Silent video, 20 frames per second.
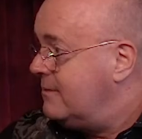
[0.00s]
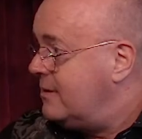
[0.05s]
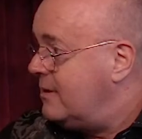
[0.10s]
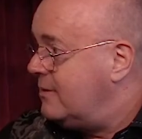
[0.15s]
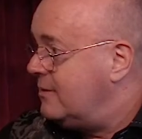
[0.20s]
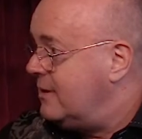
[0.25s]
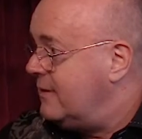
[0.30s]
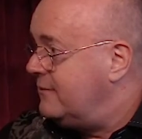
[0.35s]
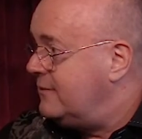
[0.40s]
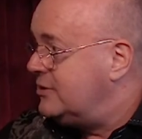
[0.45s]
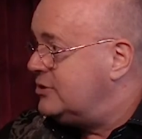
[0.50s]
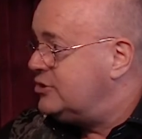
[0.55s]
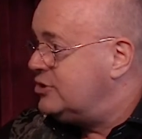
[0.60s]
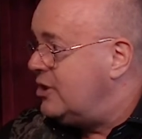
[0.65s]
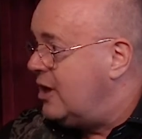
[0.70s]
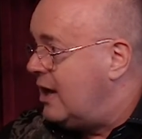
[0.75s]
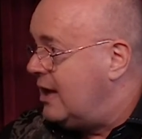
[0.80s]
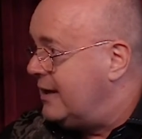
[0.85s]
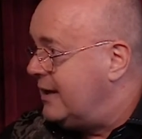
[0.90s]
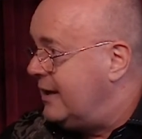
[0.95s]
I'll give it a
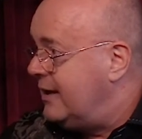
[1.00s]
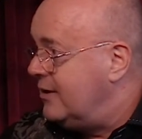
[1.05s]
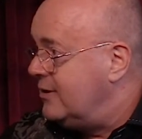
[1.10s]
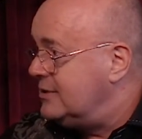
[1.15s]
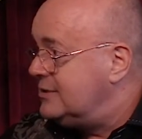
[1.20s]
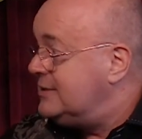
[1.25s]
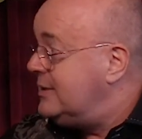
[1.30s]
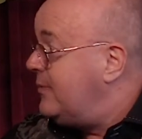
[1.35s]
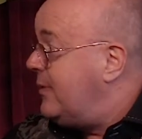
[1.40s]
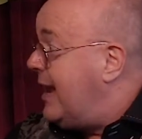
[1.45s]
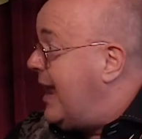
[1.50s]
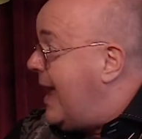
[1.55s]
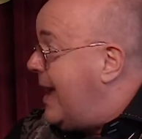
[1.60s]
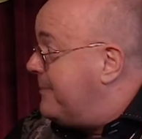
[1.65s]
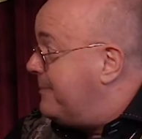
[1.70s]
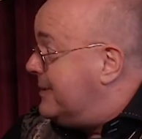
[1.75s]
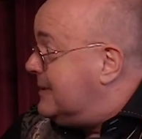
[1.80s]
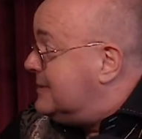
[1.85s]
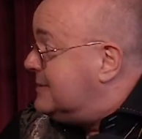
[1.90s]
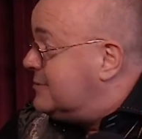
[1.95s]
shot here and see what
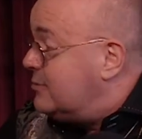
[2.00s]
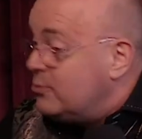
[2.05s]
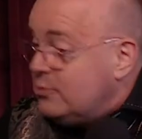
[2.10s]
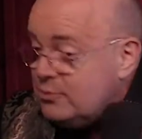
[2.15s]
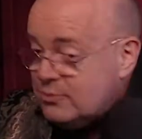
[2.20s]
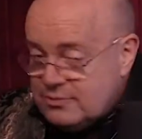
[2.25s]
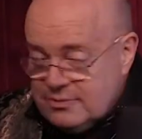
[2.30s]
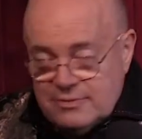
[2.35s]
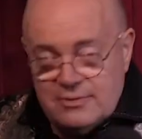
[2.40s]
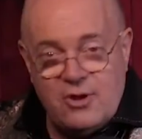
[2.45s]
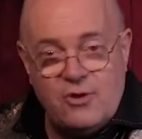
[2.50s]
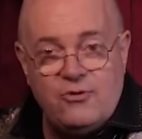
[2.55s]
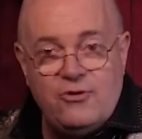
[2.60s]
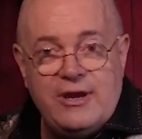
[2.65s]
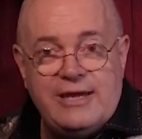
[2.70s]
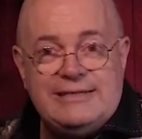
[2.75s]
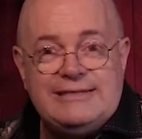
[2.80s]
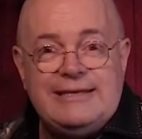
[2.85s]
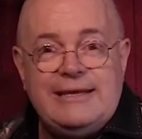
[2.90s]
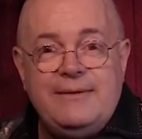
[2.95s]
happens. Oh, go
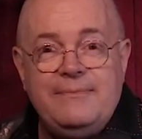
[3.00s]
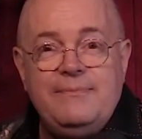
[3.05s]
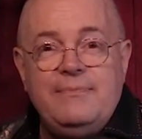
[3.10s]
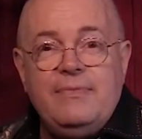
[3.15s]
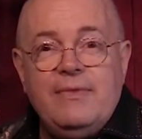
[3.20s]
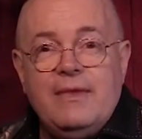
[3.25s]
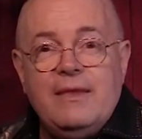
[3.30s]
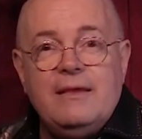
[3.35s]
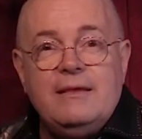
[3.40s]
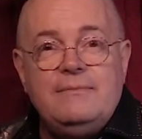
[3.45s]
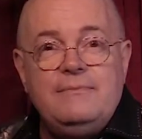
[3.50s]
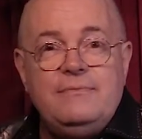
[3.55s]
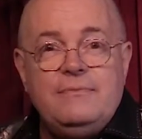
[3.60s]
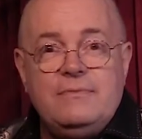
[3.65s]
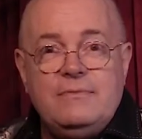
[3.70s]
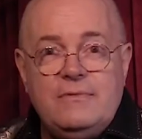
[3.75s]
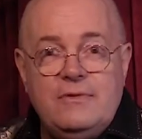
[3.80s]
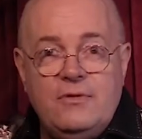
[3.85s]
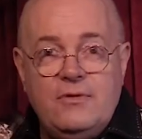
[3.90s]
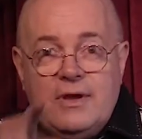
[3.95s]
crazy.
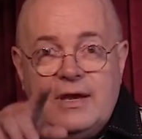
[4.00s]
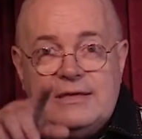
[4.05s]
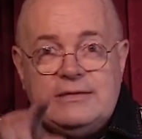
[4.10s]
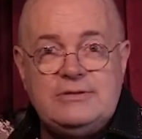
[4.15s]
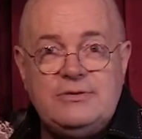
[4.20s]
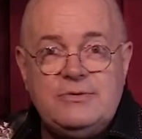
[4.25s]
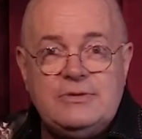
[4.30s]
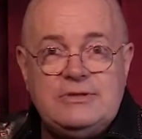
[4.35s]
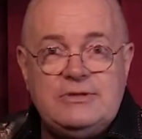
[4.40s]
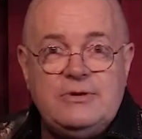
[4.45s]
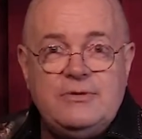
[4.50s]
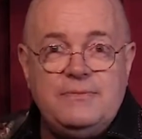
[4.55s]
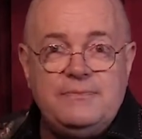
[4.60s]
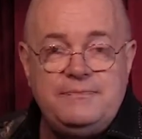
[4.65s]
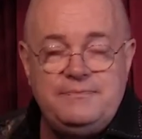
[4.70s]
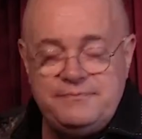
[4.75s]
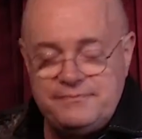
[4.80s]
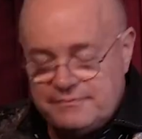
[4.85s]
You guys do it too.